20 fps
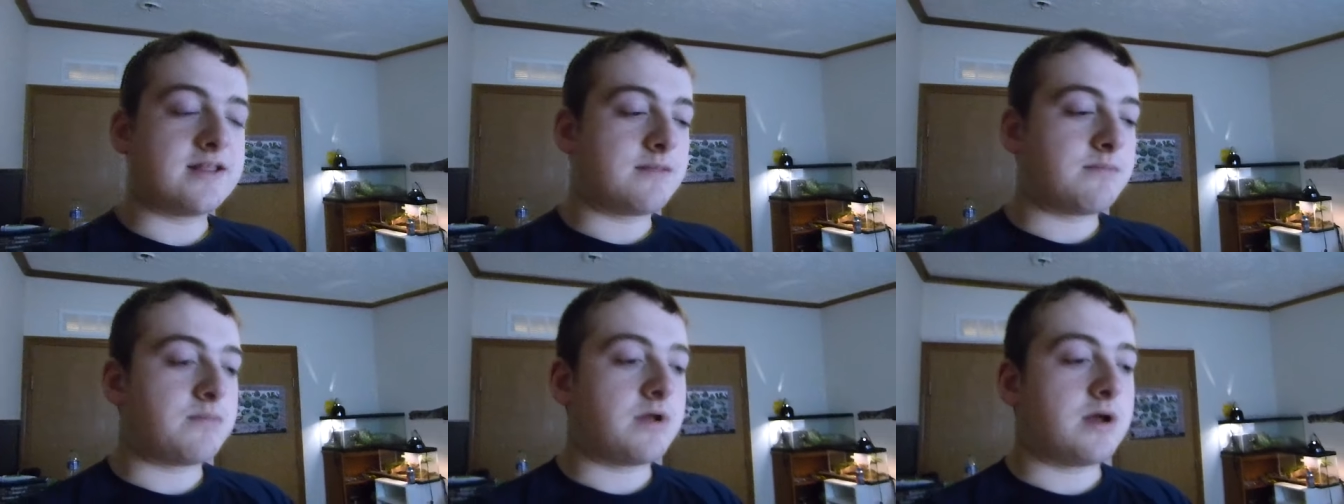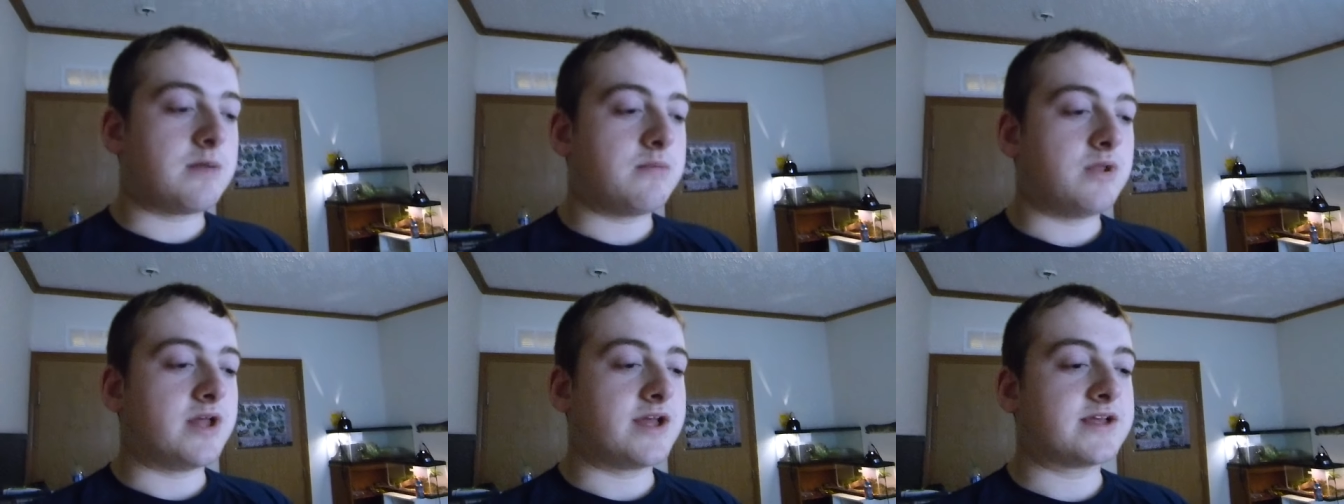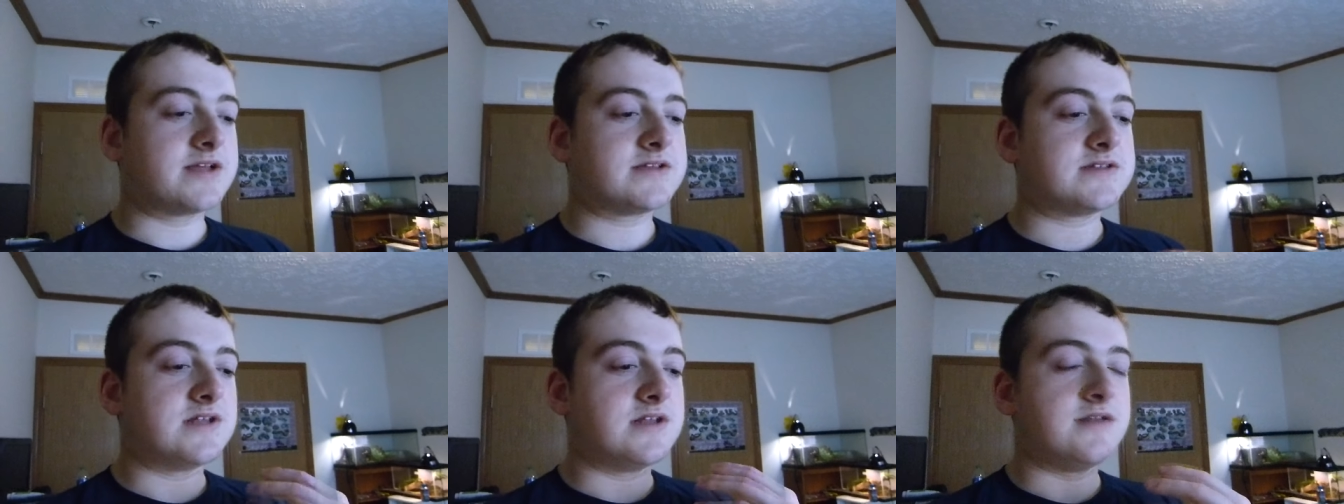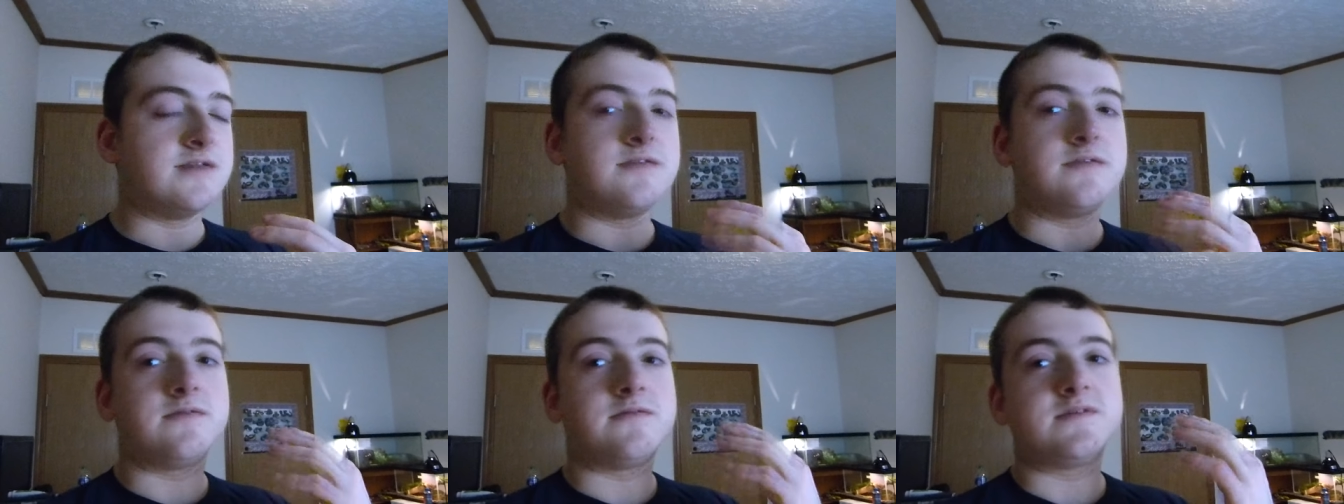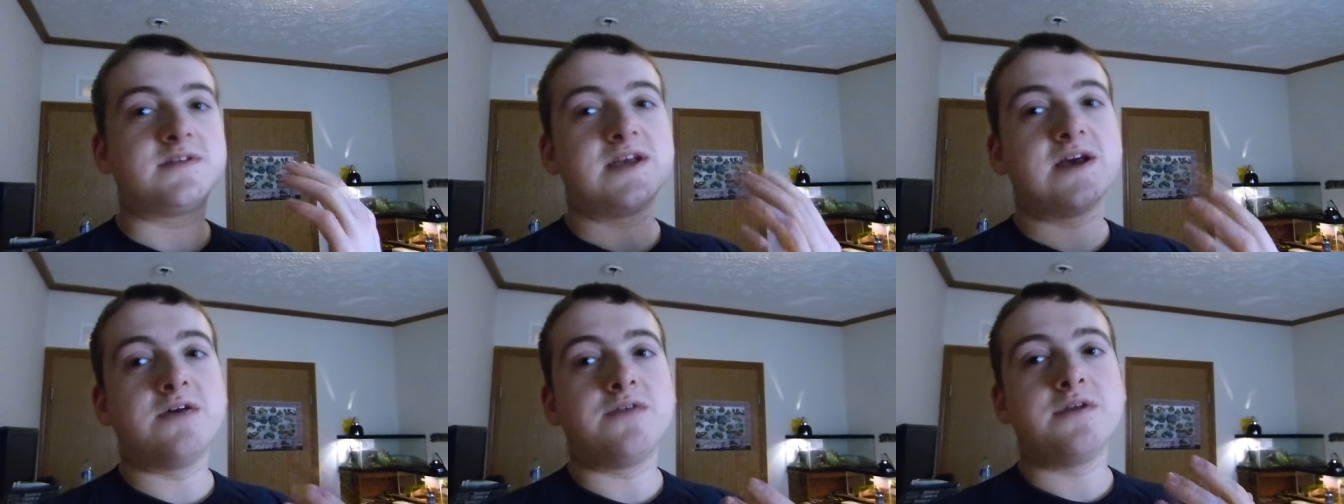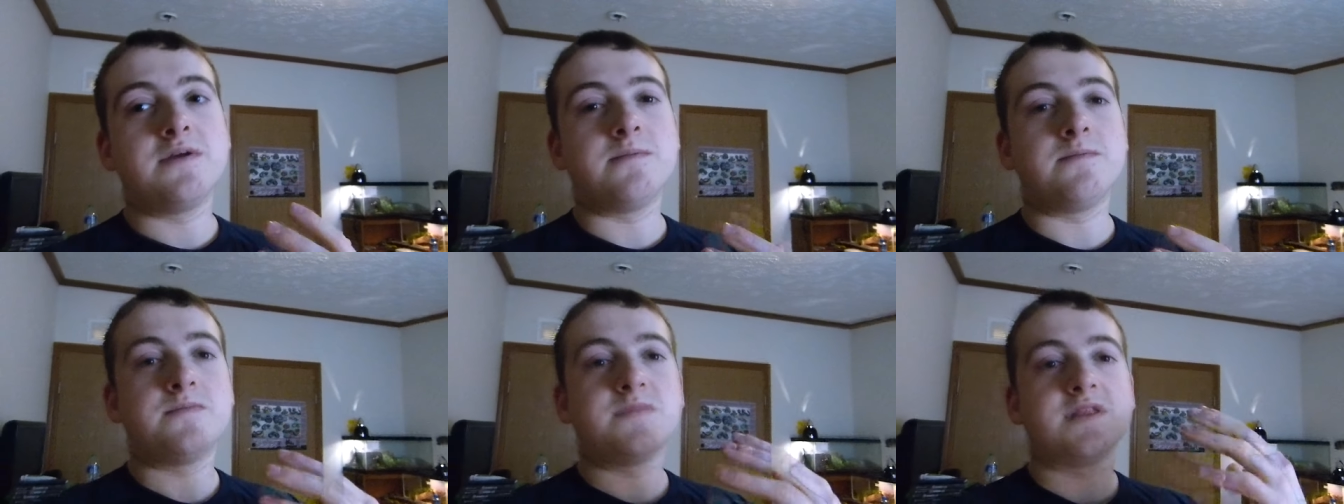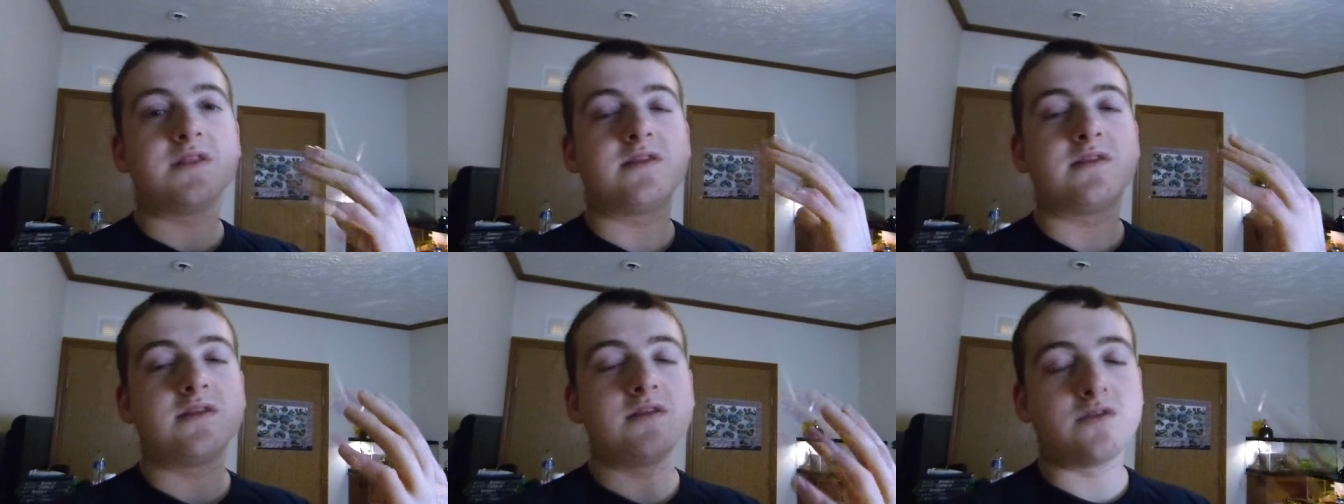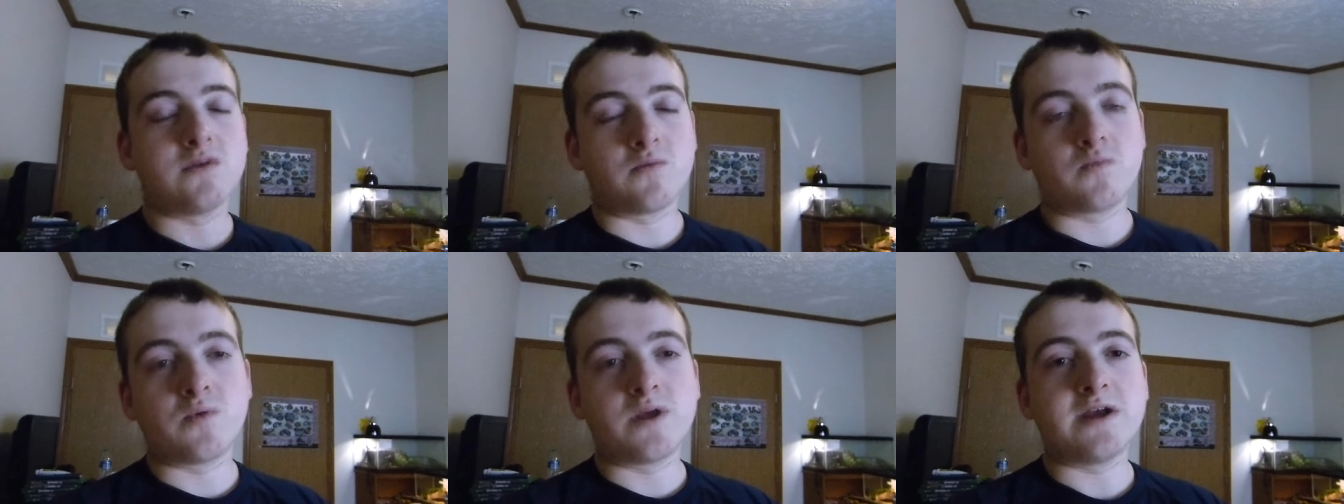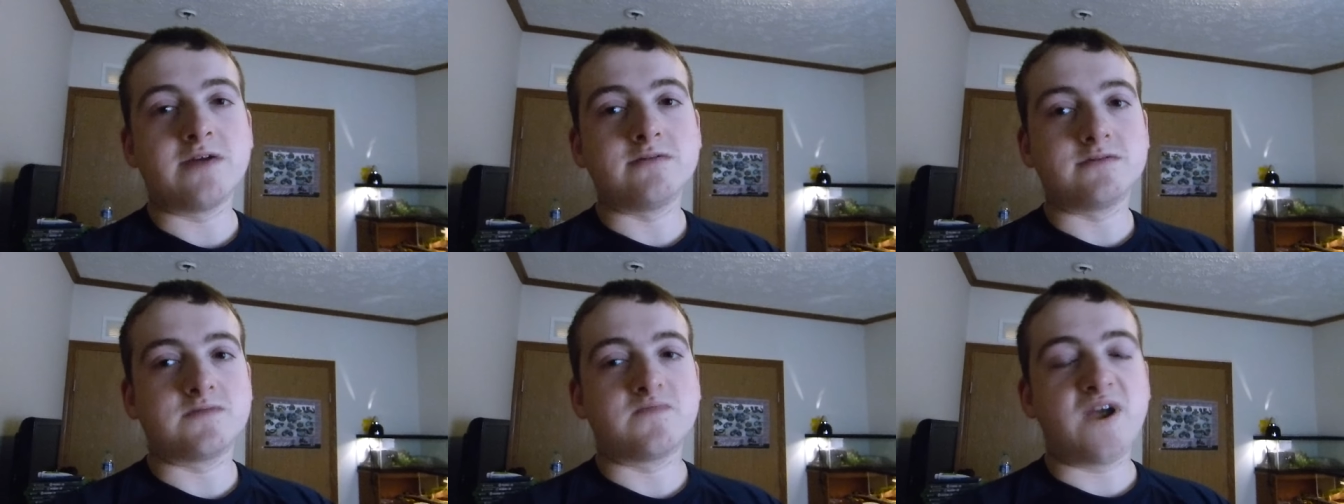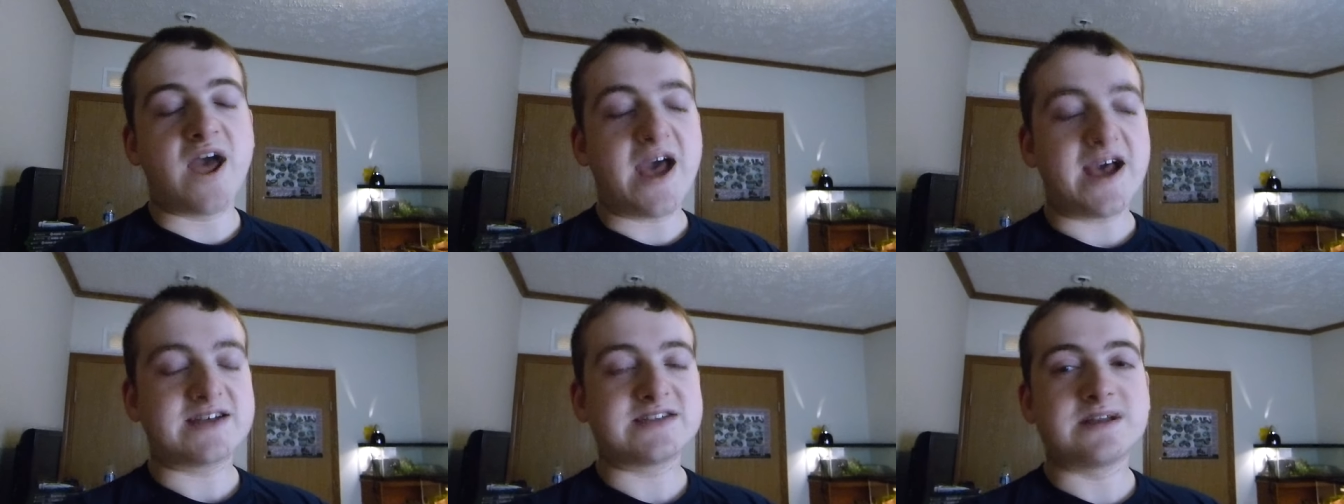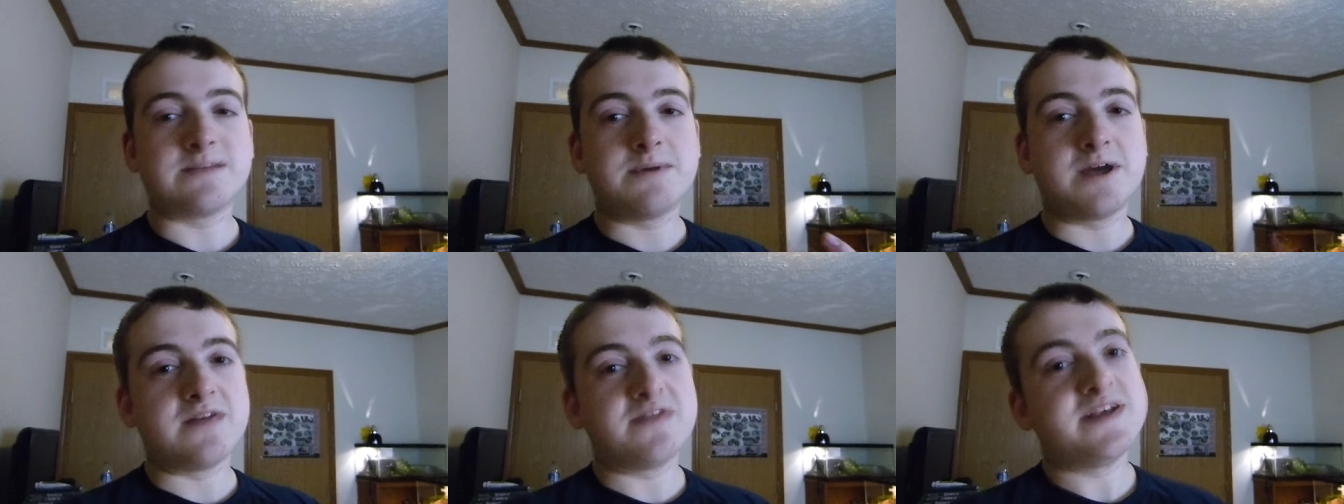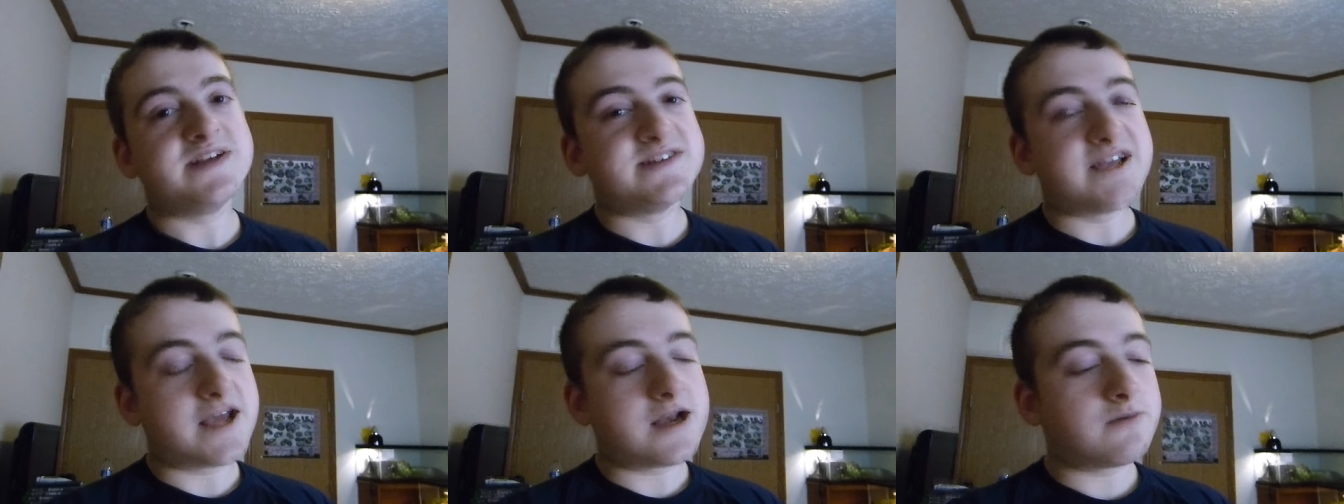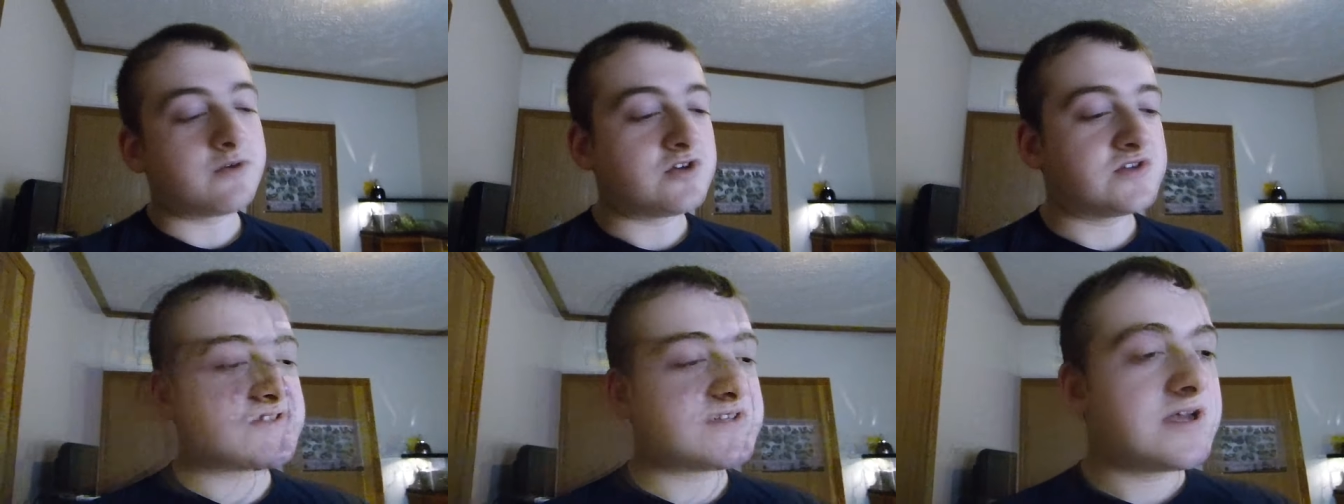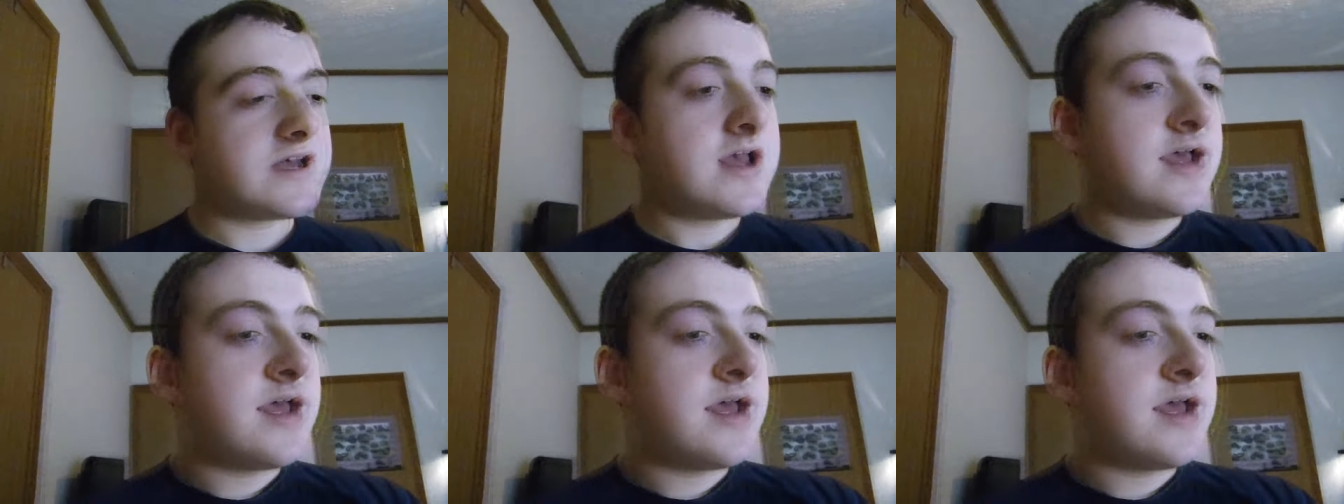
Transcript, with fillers: the public, to tell them the real facts about these animals.